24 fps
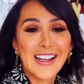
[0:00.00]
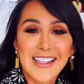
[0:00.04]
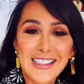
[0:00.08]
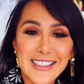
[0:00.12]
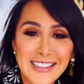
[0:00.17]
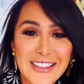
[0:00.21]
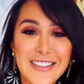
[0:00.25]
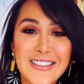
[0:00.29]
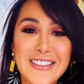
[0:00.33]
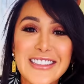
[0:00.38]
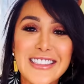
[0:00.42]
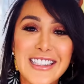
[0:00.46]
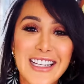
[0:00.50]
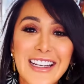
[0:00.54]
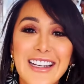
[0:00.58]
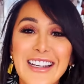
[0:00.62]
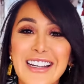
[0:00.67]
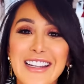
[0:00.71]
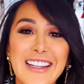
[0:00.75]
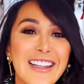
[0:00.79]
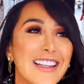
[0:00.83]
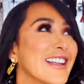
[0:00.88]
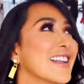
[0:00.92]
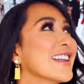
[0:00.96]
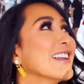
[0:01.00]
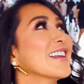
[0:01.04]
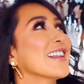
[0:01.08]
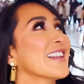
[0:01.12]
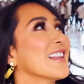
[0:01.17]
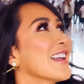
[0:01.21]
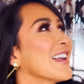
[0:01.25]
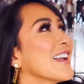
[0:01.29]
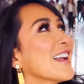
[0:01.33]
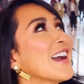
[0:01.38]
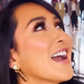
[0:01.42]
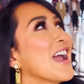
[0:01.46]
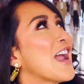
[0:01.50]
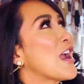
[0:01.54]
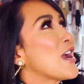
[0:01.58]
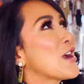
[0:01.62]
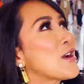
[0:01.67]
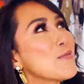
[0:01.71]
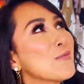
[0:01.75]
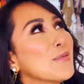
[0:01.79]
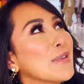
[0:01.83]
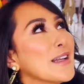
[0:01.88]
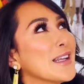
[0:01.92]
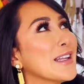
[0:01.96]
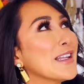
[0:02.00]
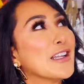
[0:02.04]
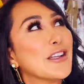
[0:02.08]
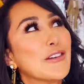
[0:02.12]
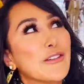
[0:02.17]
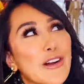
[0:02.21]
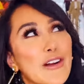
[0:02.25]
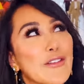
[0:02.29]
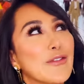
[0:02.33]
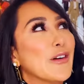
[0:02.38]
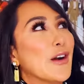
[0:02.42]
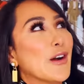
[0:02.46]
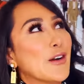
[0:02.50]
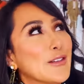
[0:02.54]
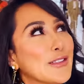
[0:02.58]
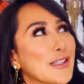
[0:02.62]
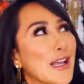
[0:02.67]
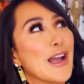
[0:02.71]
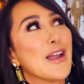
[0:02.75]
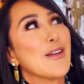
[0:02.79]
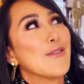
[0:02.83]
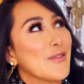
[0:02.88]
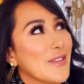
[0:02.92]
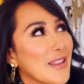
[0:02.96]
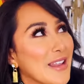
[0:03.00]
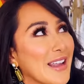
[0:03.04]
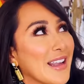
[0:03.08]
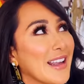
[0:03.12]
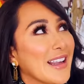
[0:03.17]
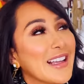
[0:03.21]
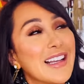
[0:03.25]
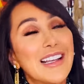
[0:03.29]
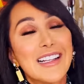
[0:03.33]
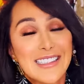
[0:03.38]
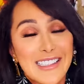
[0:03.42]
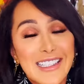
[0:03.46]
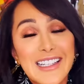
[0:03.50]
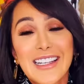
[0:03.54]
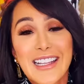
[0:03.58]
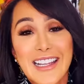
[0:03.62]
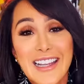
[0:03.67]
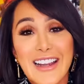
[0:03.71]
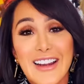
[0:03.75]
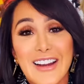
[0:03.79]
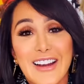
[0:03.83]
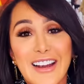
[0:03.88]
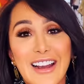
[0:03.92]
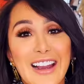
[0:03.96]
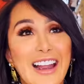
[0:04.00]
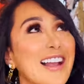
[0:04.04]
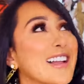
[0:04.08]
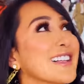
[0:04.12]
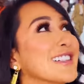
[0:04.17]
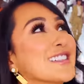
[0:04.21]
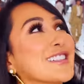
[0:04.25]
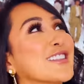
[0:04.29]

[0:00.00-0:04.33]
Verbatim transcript: it was like a like an airplane UFO type thing. It's in here. I